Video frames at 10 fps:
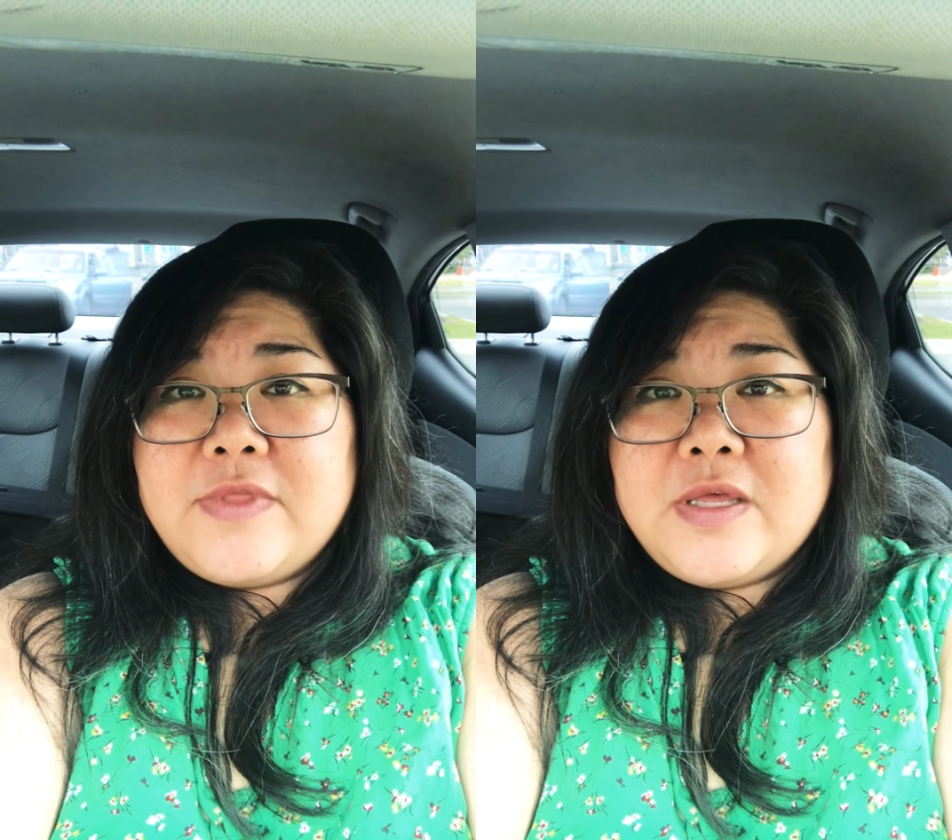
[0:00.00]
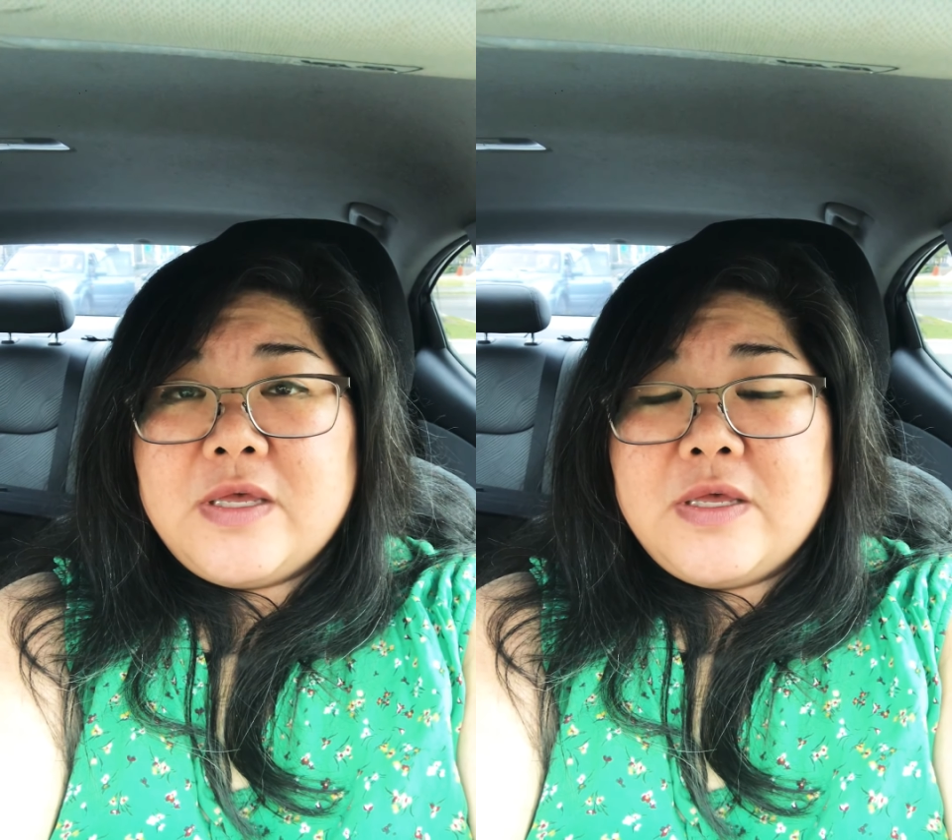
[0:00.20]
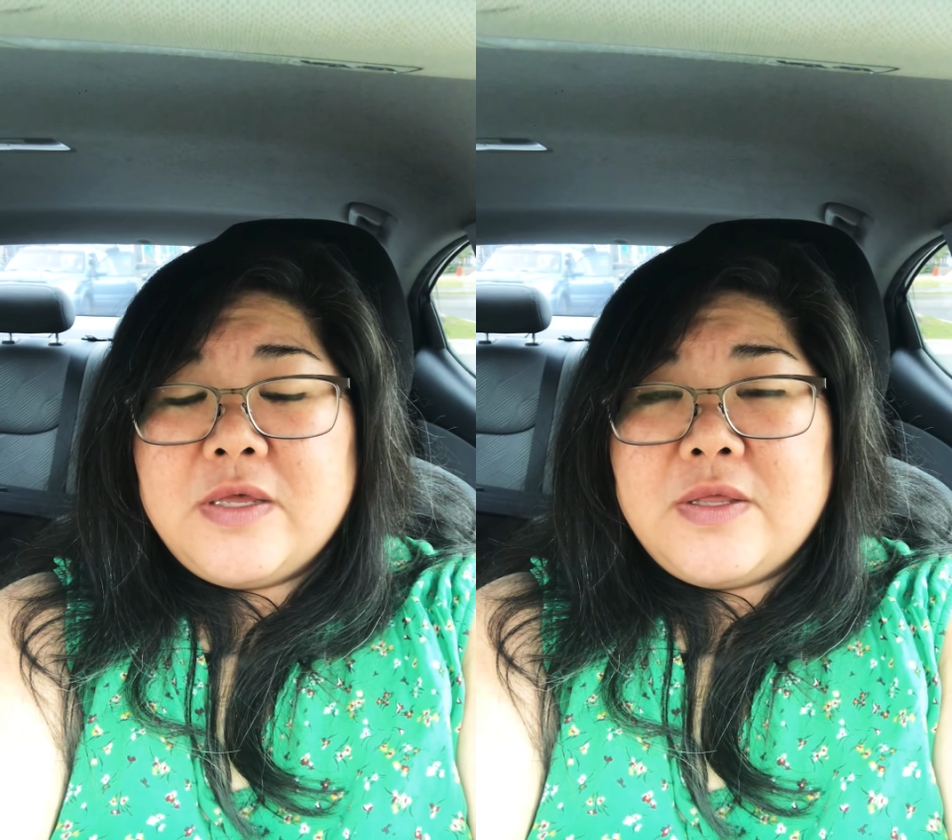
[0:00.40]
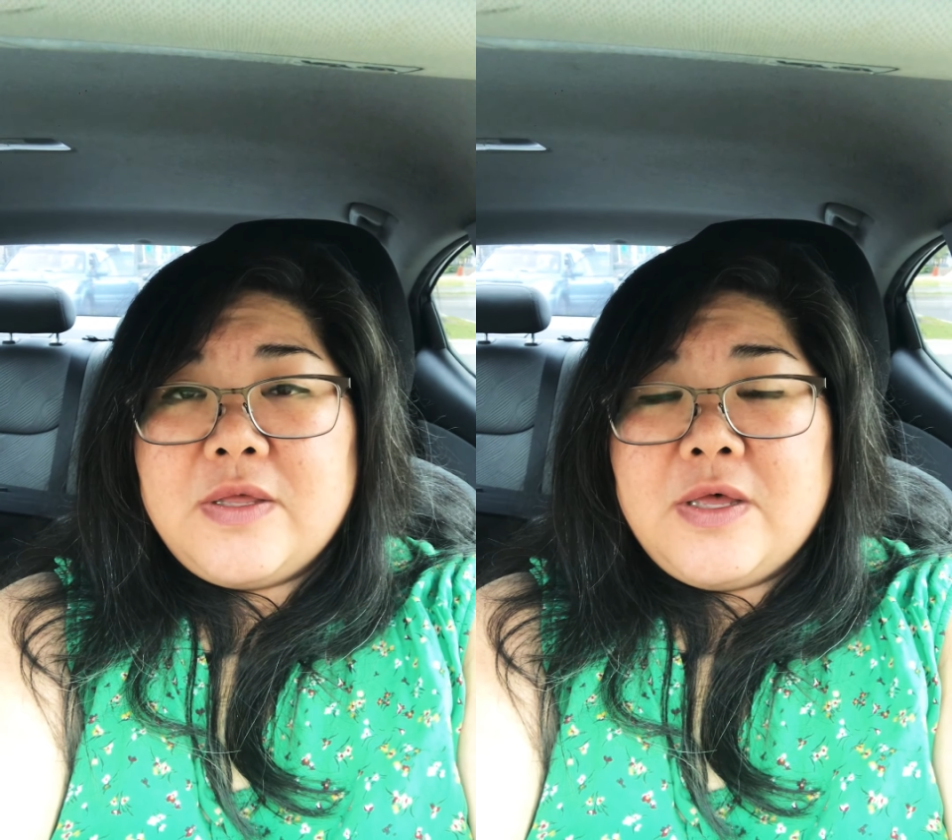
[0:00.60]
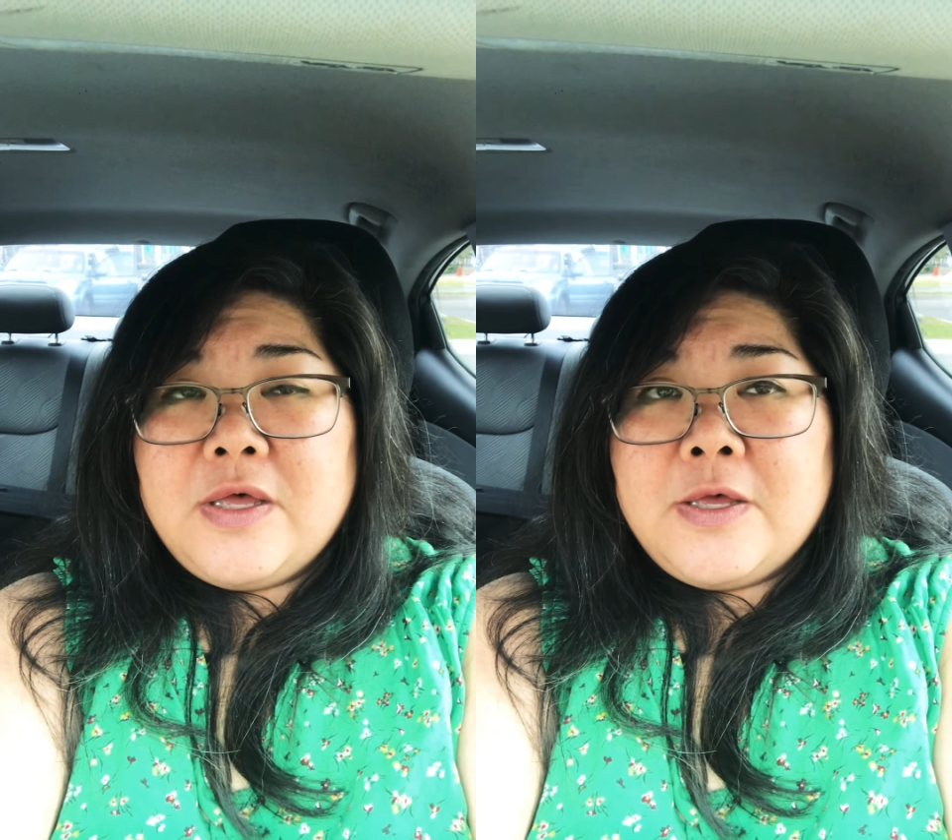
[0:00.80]
the
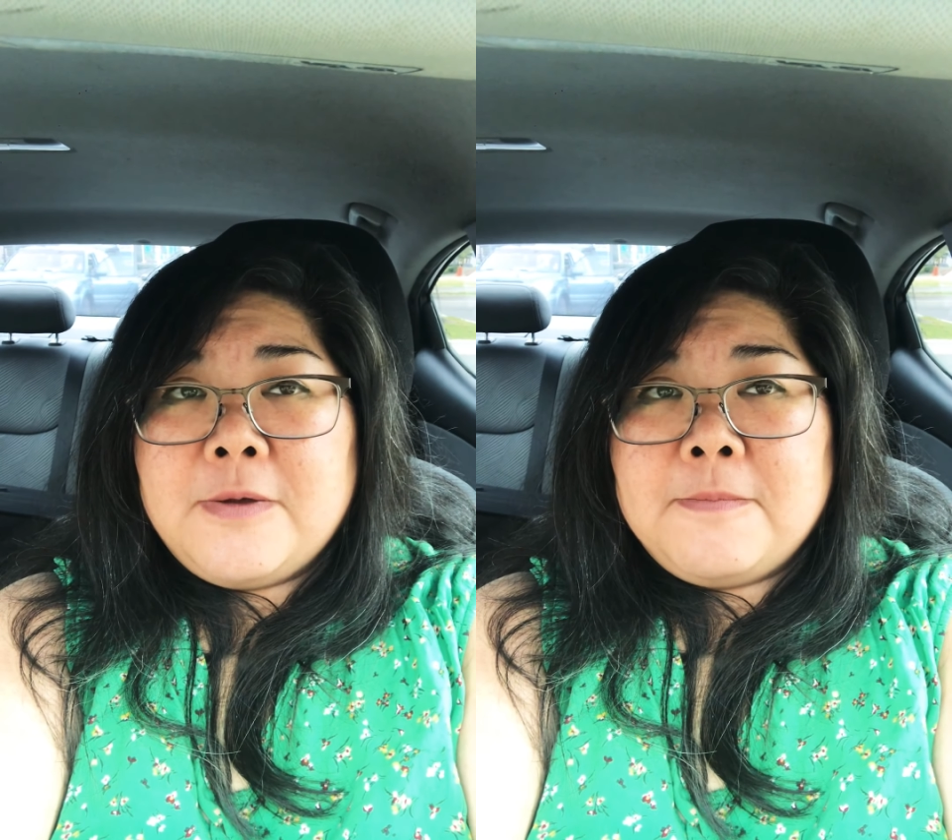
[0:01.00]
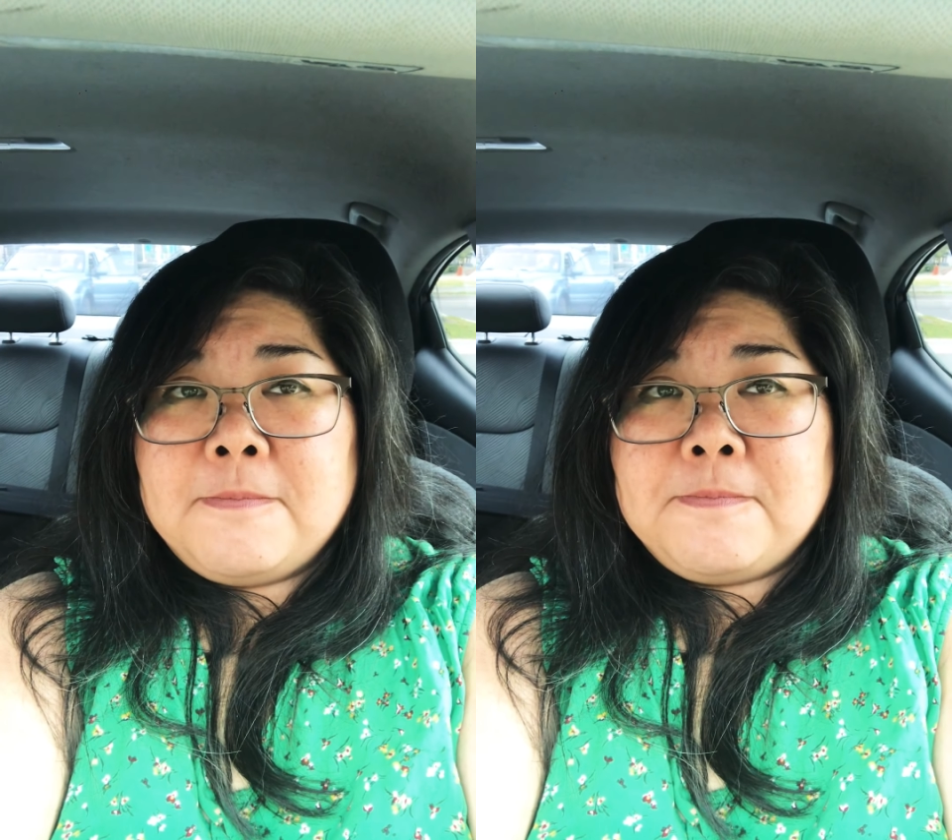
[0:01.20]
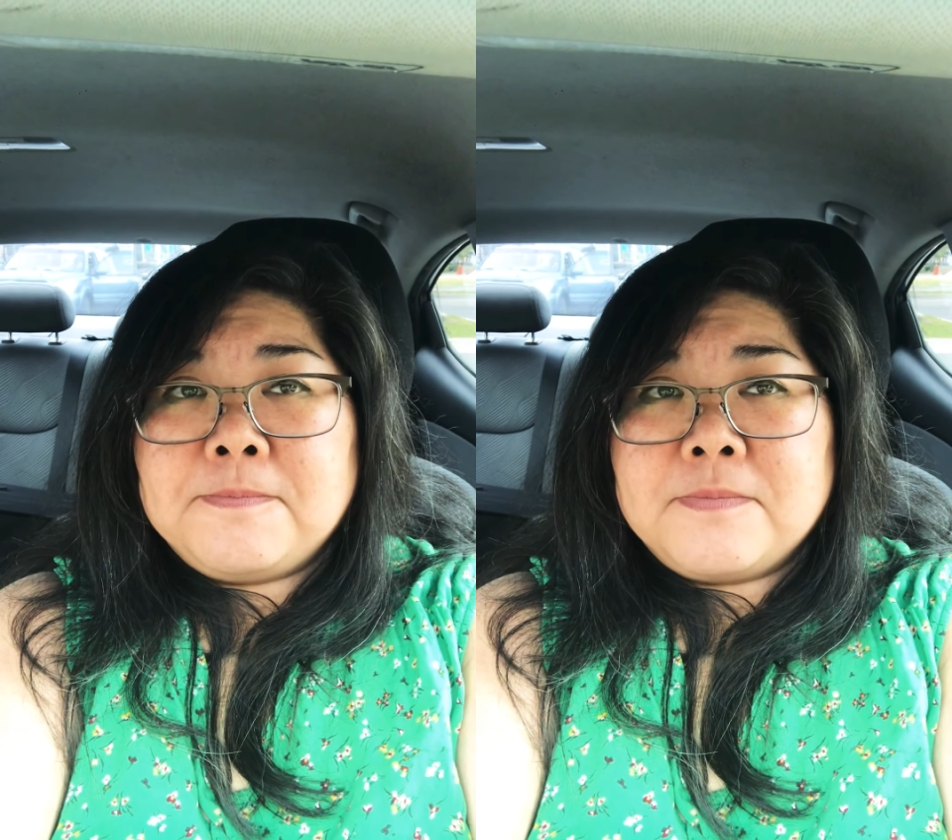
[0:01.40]
um,